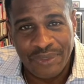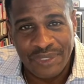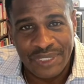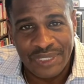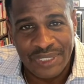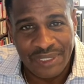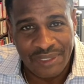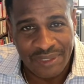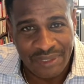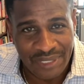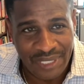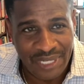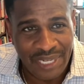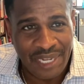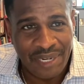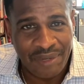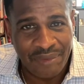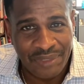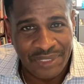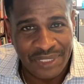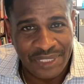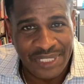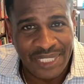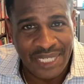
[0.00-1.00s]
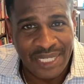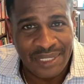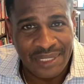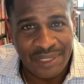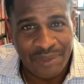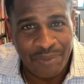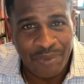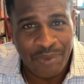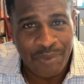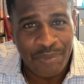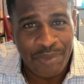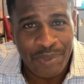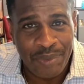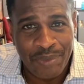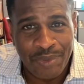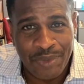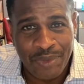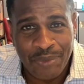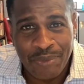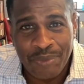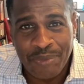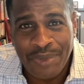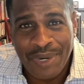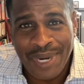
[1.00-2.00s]
Because there's a lot of rejection when people
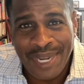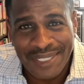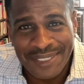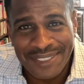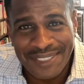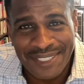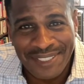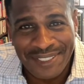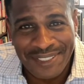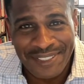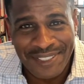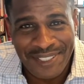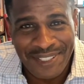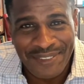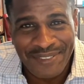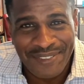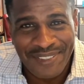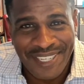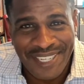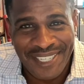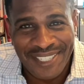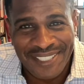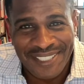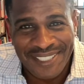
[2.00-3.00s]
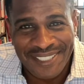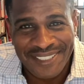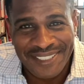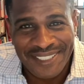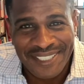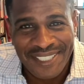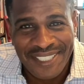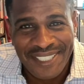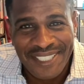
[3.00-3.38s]
don't process stuff like us.